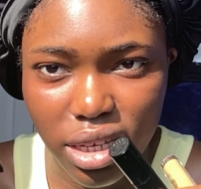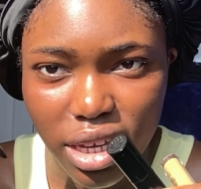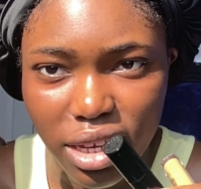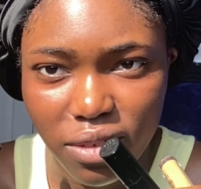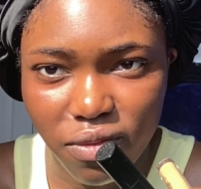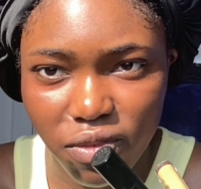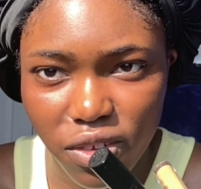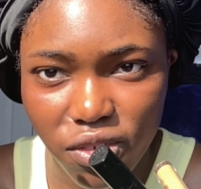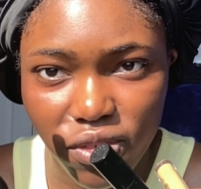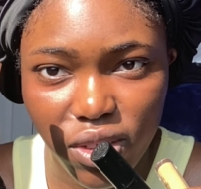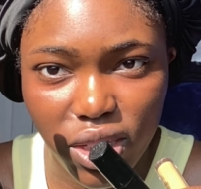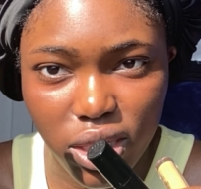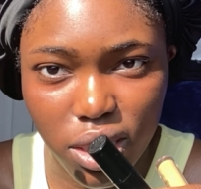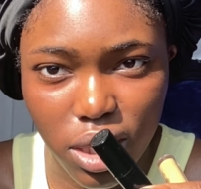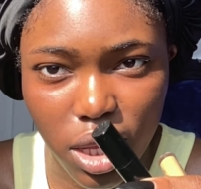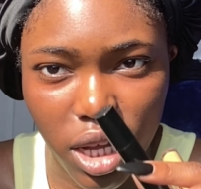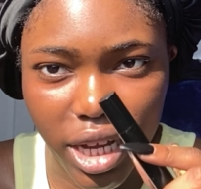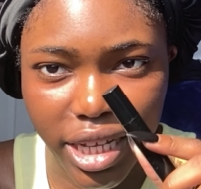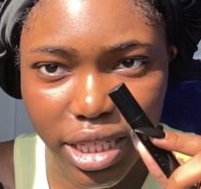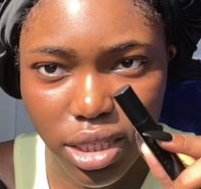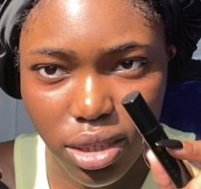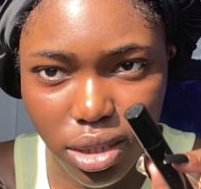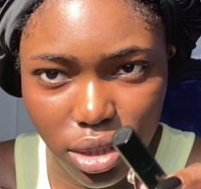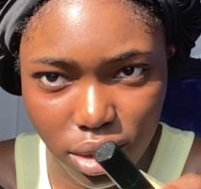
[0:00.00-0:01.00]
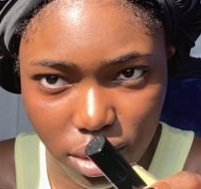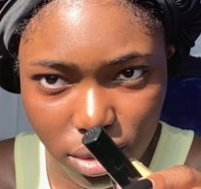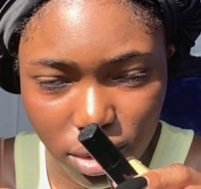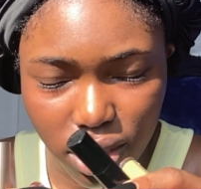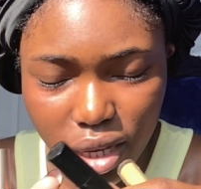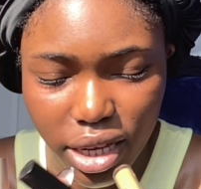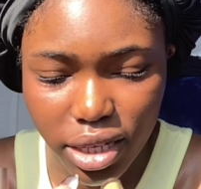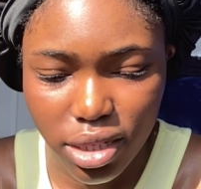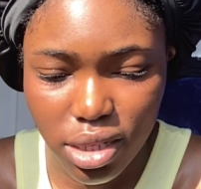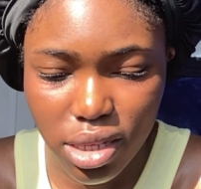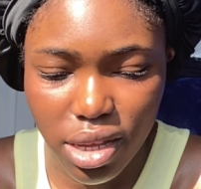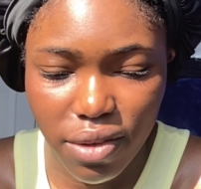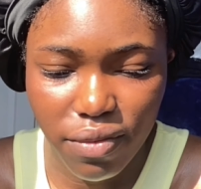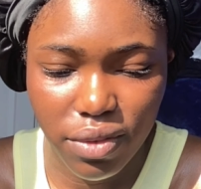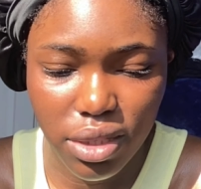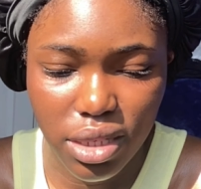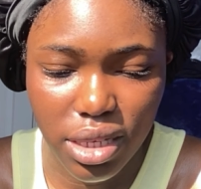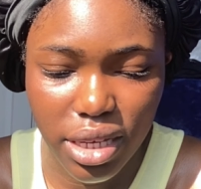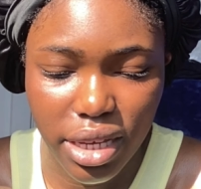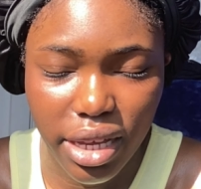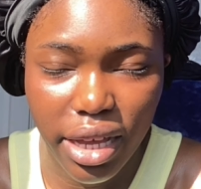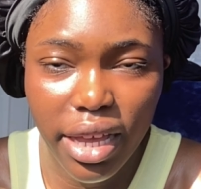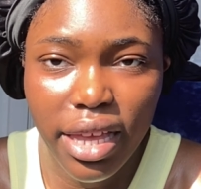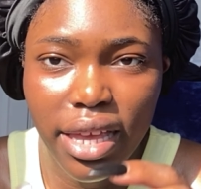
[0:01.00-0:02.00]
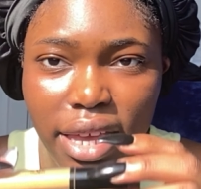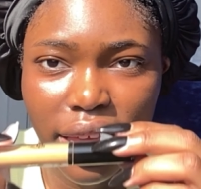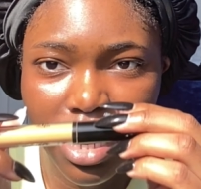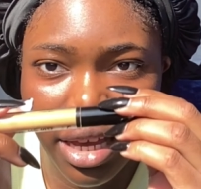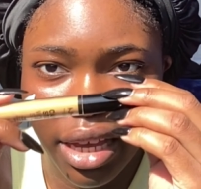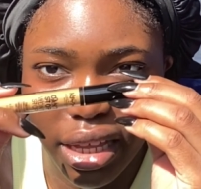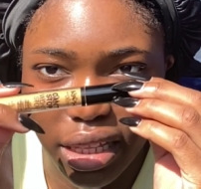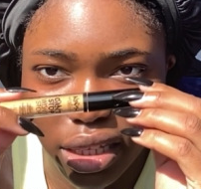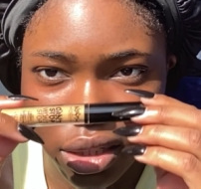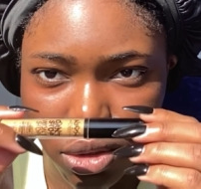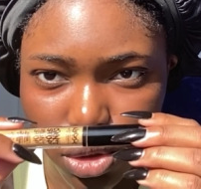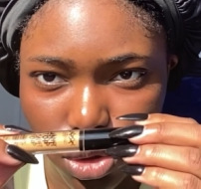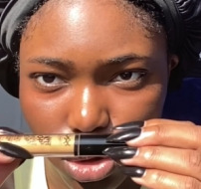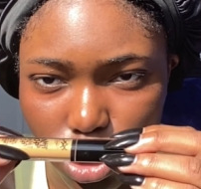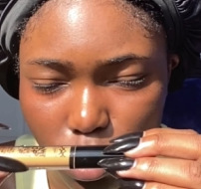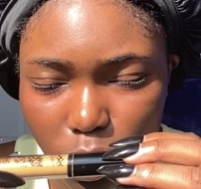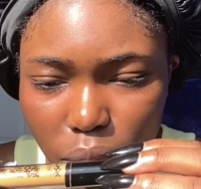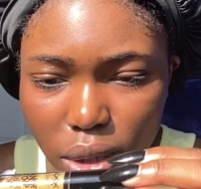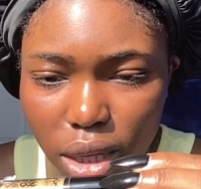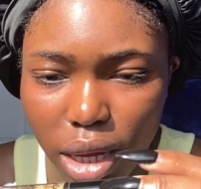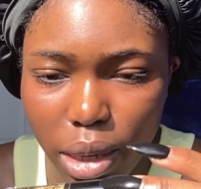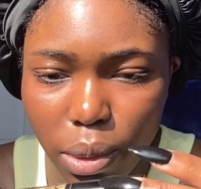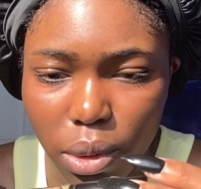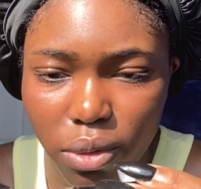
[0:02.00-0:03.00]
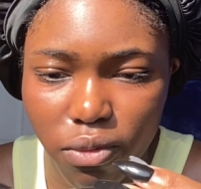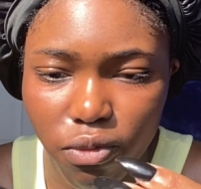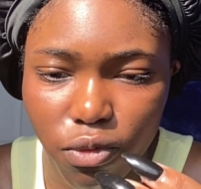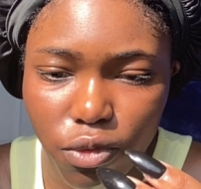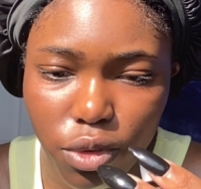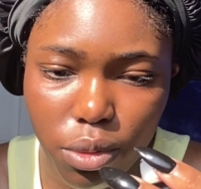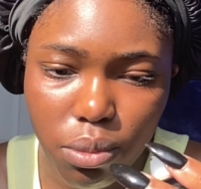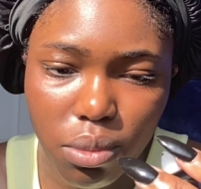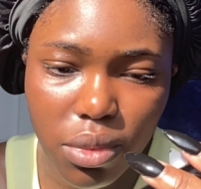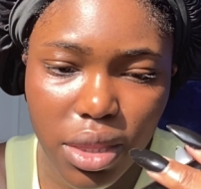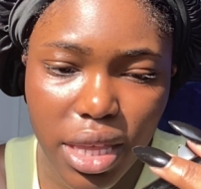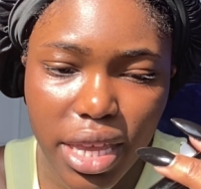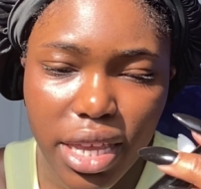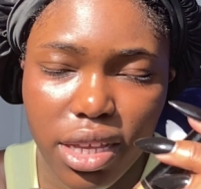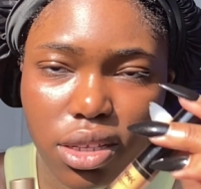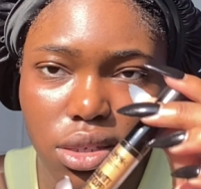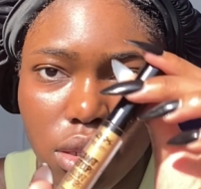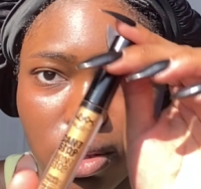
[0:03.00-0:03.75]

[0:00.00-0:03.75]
N50 is lighter, N70, and then super light one from NYX